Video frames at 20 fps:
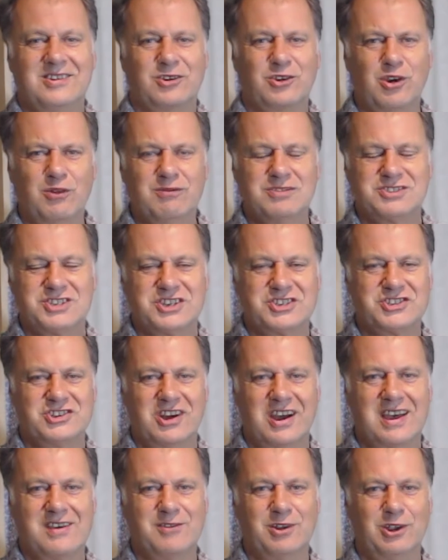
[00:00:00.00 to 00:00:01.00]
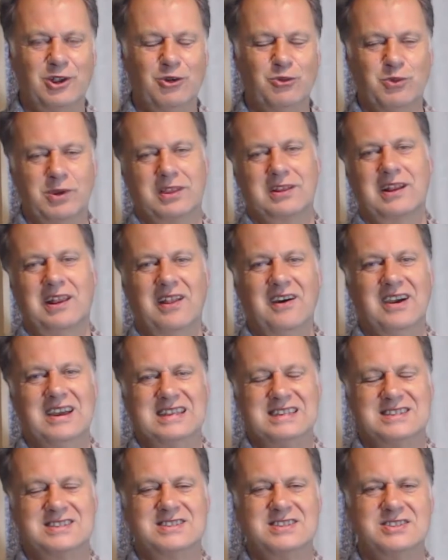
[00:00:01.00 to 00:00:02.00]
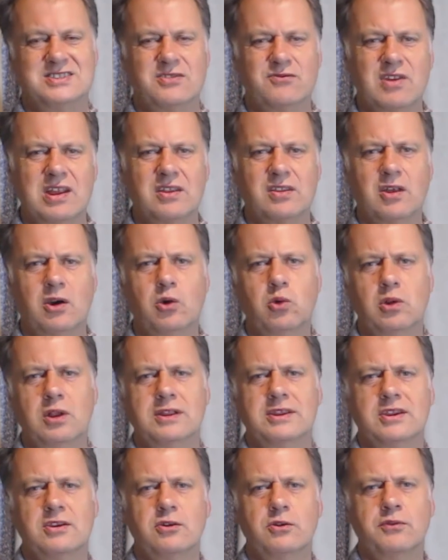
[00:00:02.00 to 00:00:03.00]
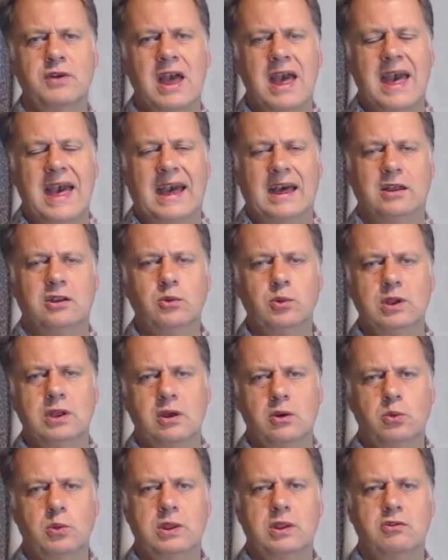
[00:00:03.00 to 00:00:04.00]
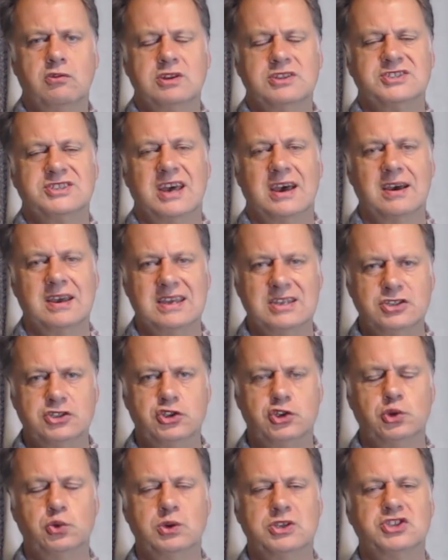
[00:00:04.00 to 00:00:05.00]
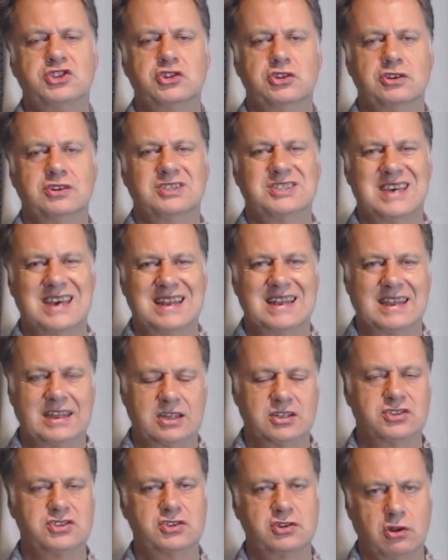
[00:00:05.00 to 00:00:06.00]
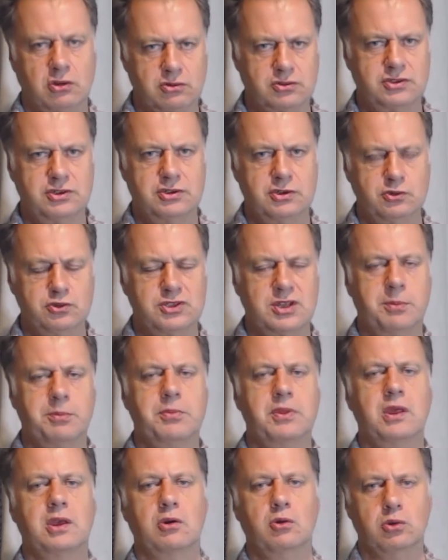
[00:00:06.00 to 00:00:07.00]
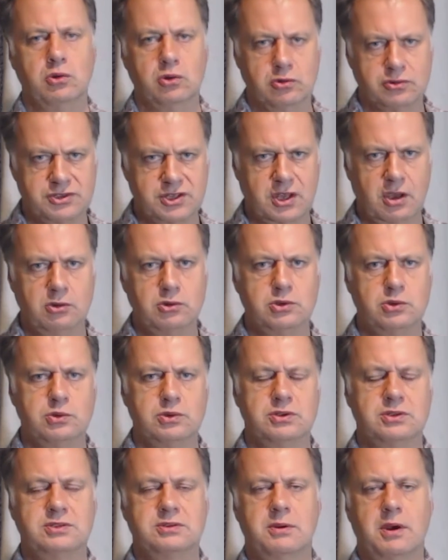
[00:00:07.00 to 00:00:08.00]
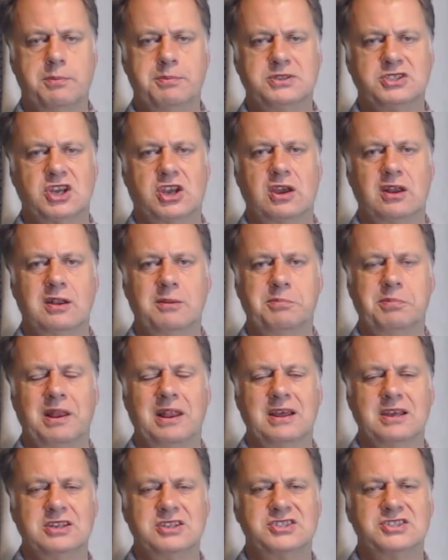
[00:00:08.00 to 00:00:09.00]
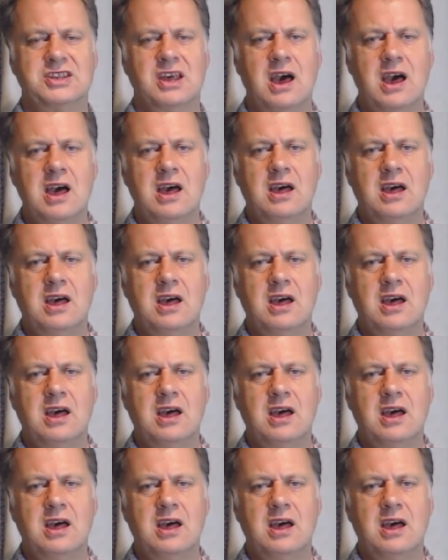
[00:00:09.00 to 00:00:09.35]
So a conversation I have a lot with clients is around the whole idea of how do we know whether it's our intuition telling us not to do something or not to go to a particular place,